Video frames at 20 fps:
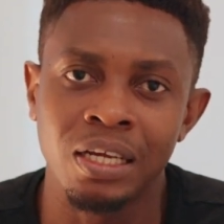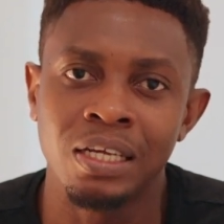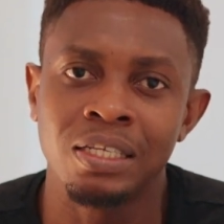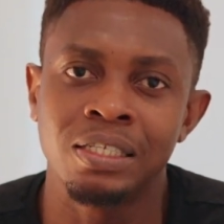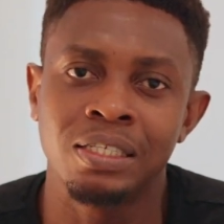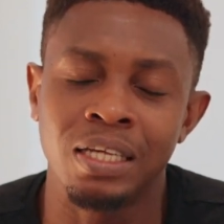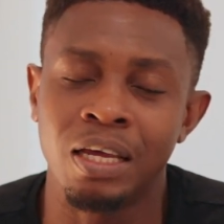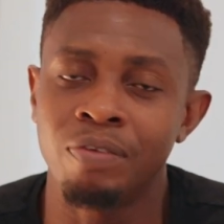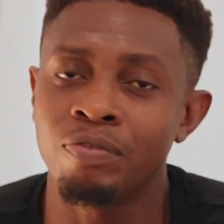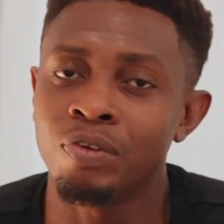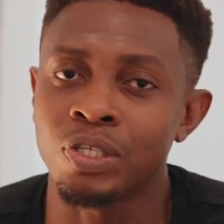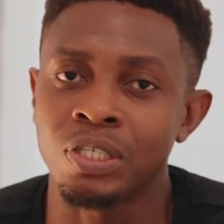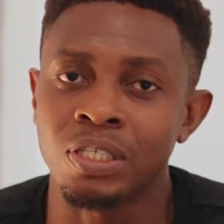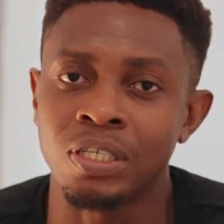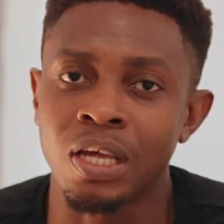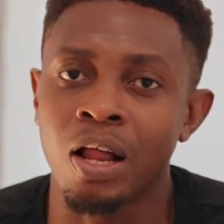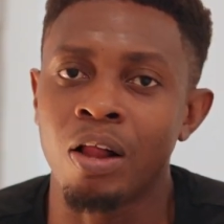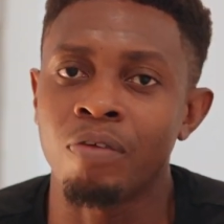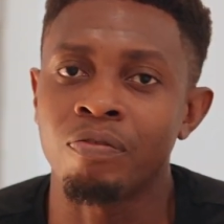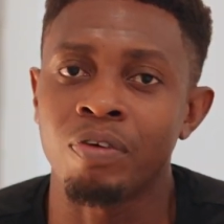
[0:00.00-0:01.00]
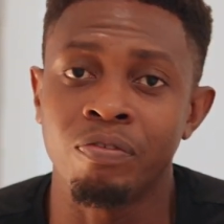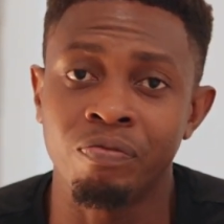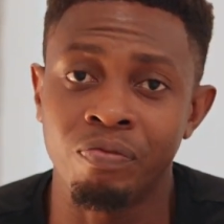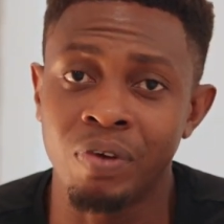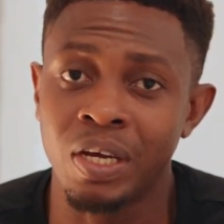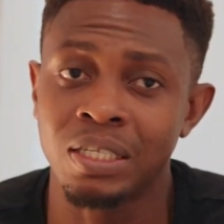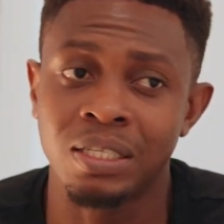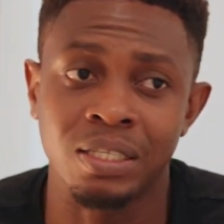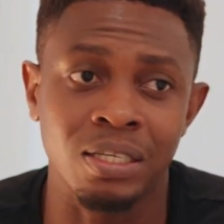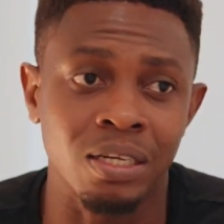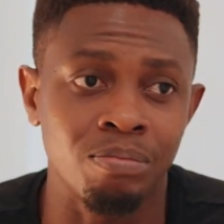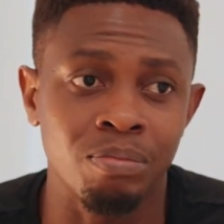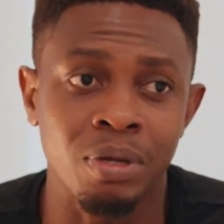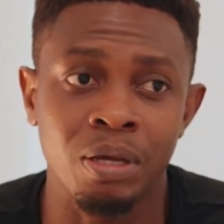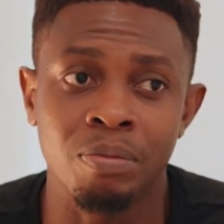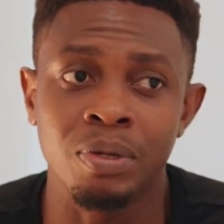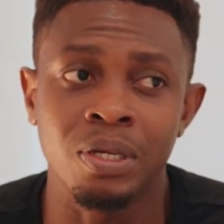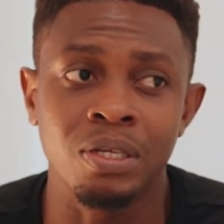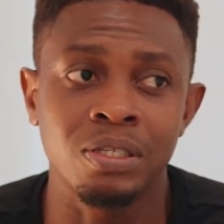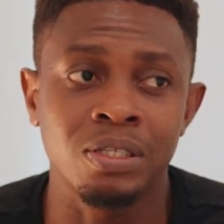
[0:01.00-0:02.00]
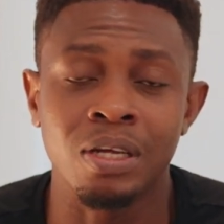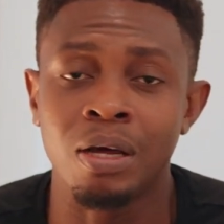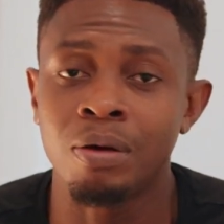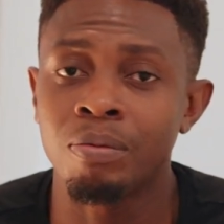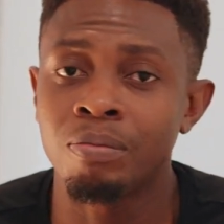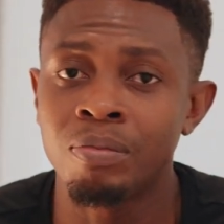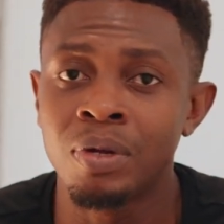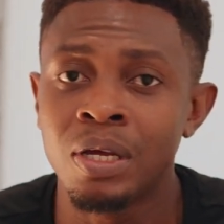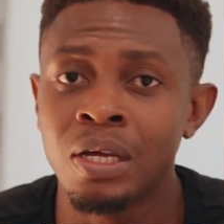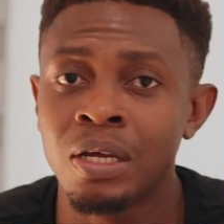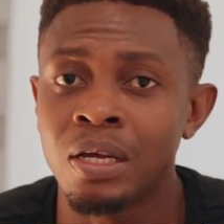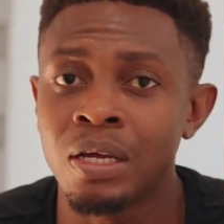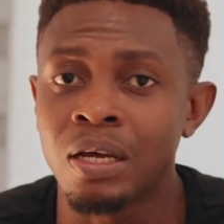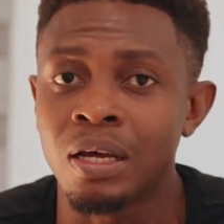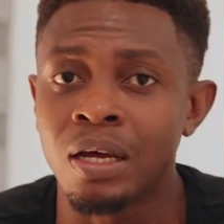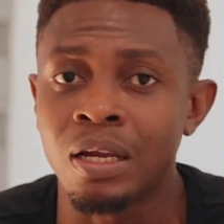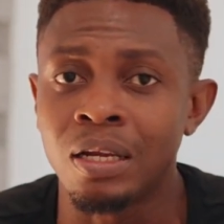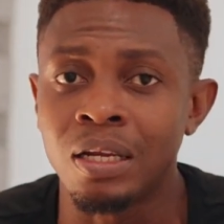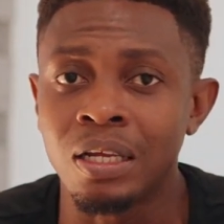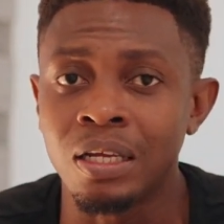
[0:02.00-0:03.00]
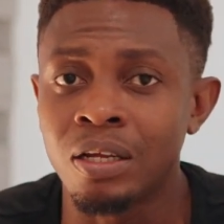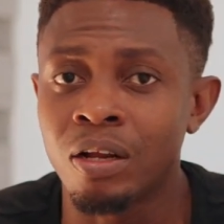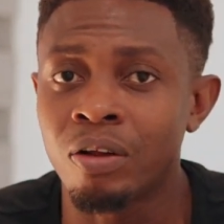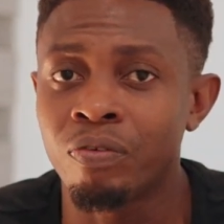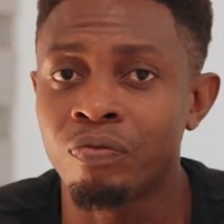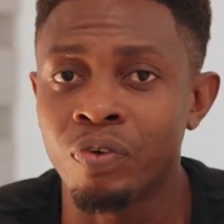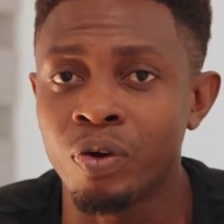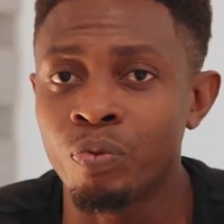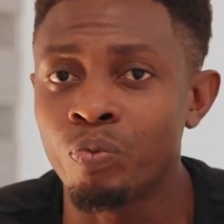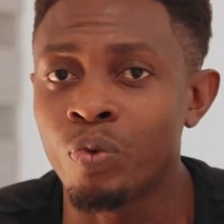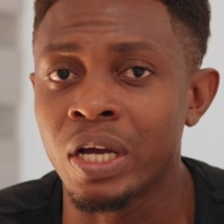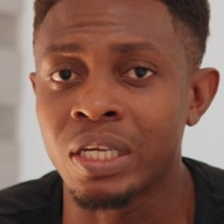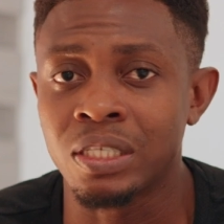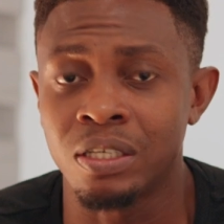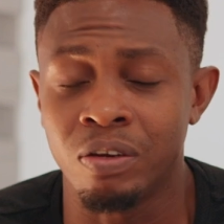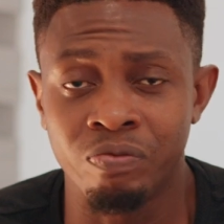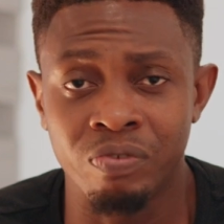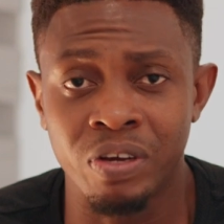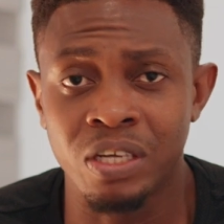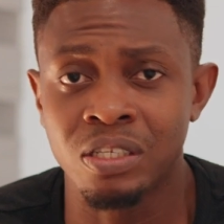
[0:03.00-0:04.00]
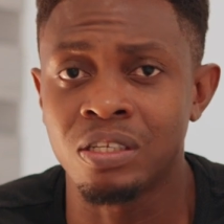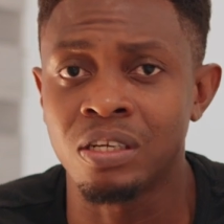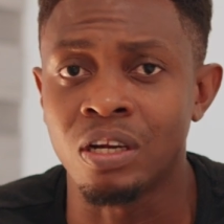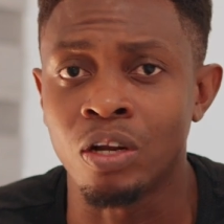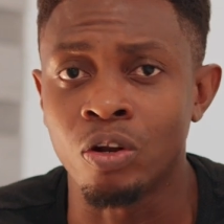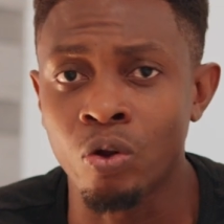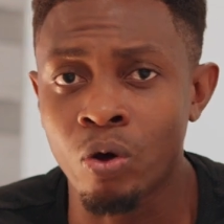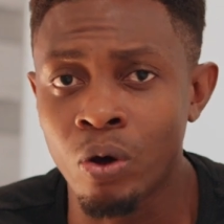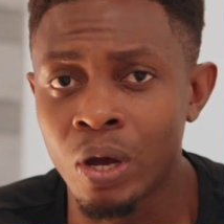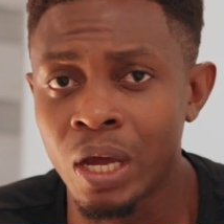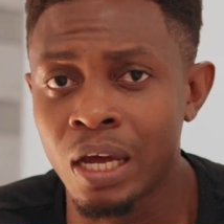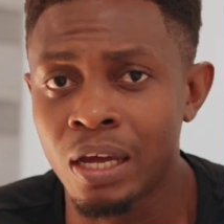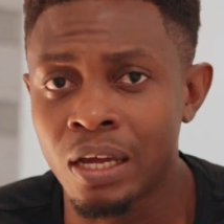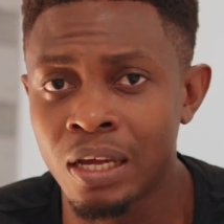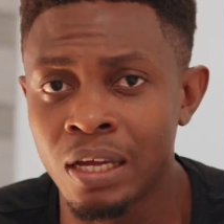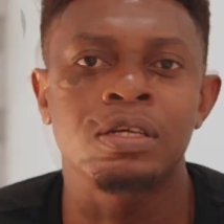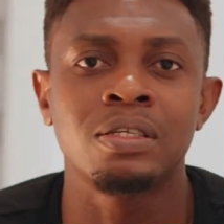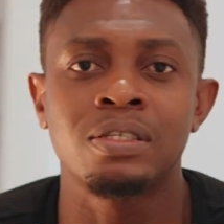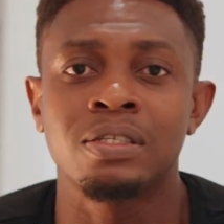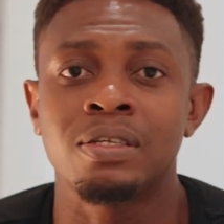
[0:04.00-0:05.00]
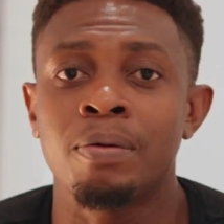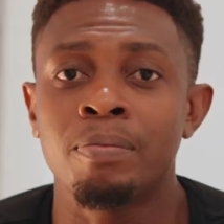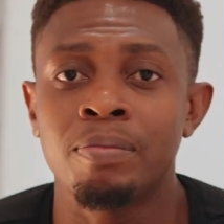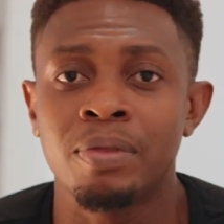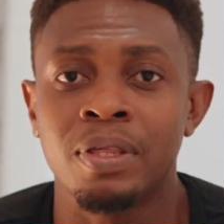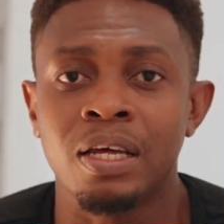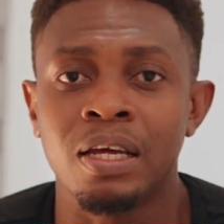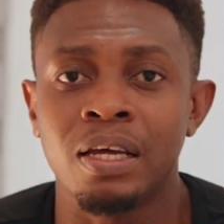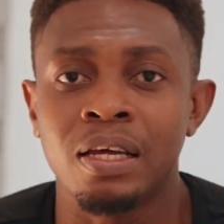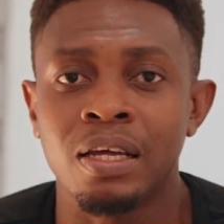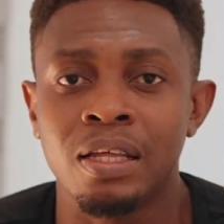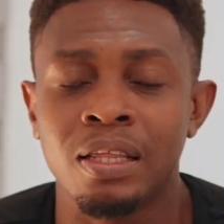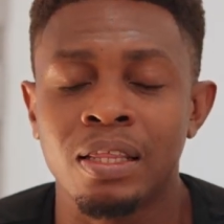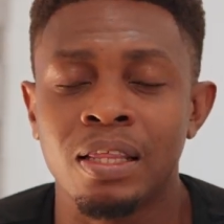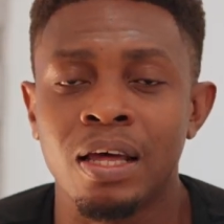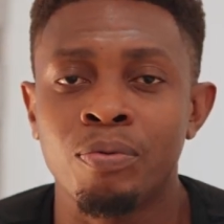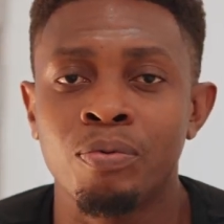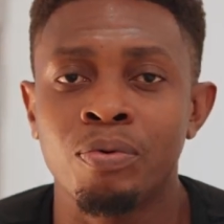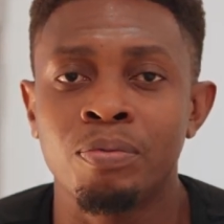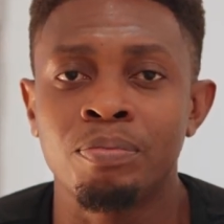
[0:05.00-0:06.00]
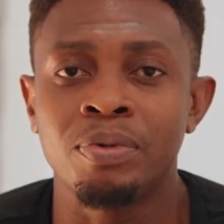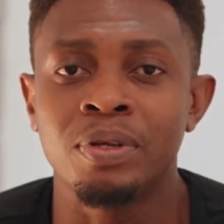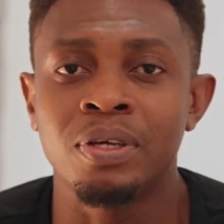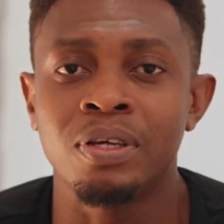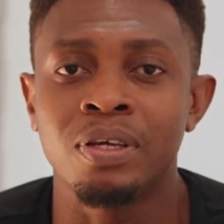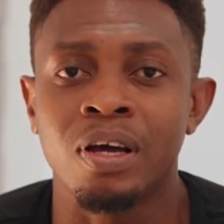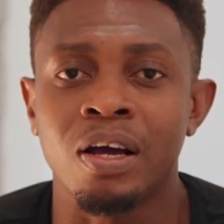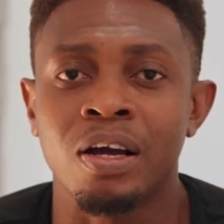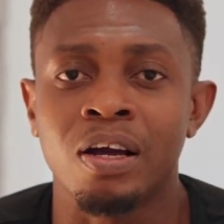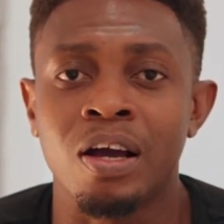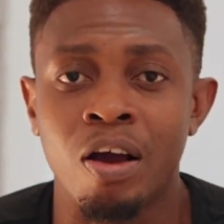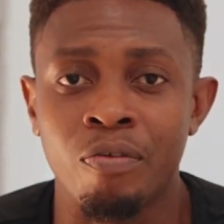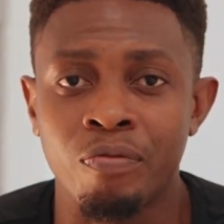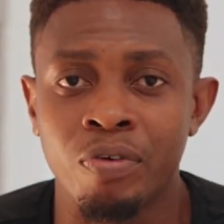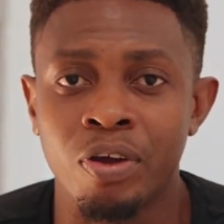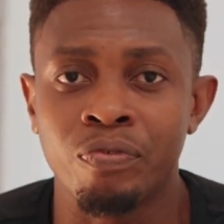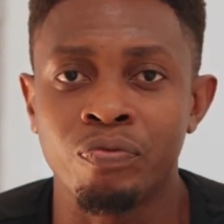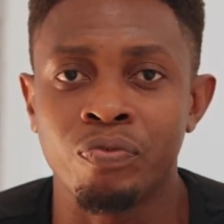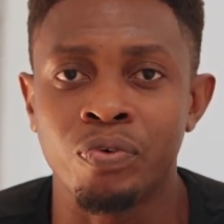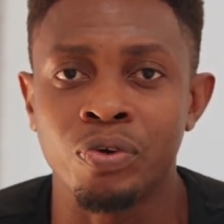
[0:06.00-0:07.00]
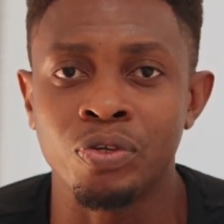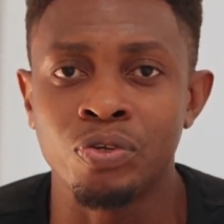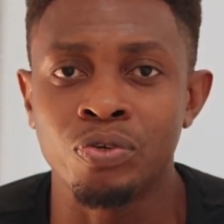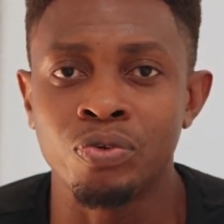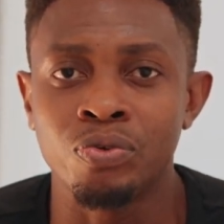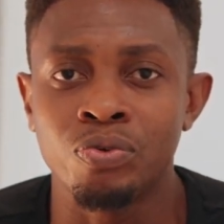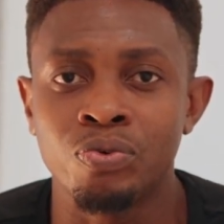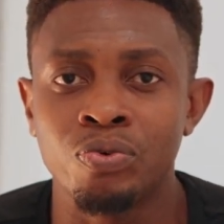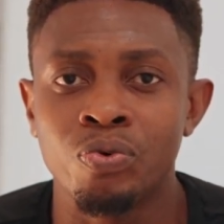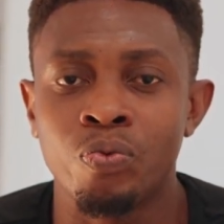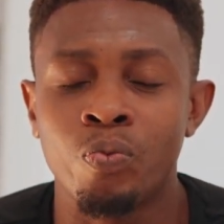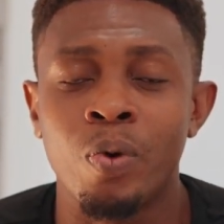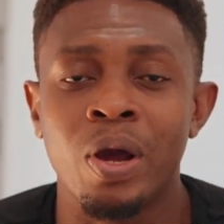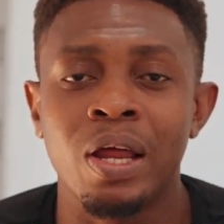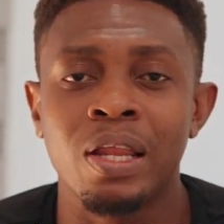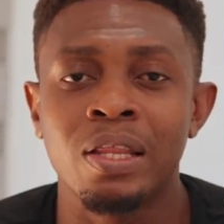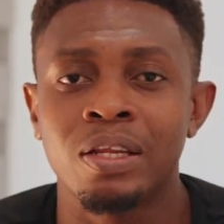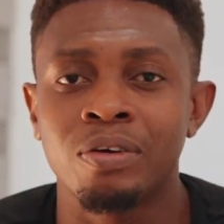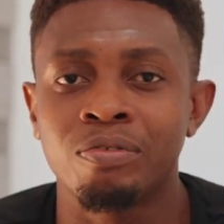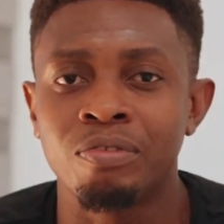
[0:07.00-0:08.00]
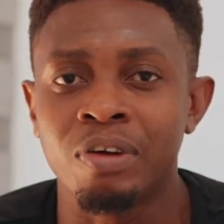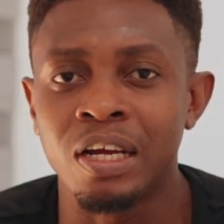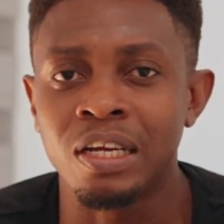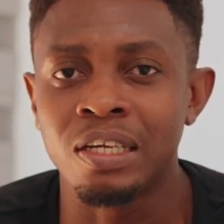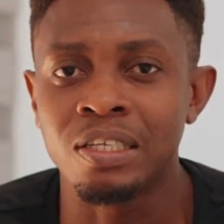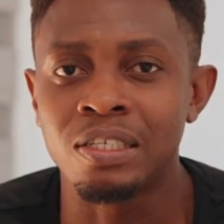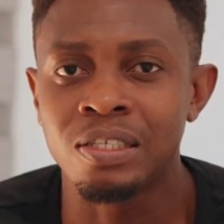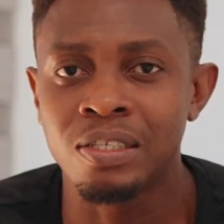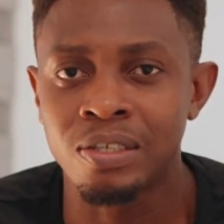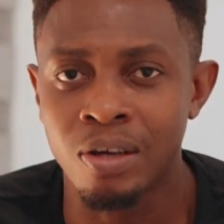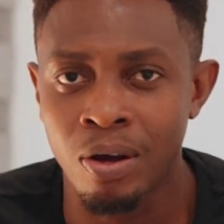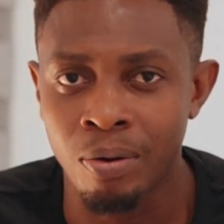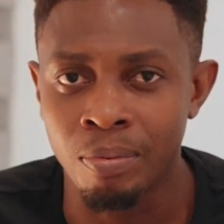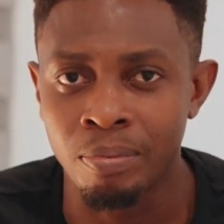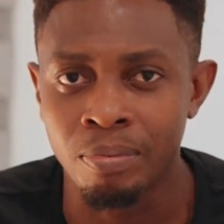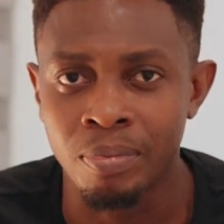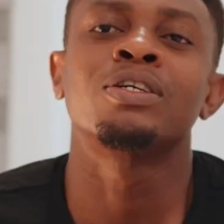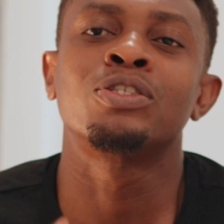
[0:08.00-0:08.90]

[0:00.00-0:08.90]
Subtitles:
Save yourself, invest in maybe some legal frameworks, invest in a lawyer, something that will be a covering for you when the rains come.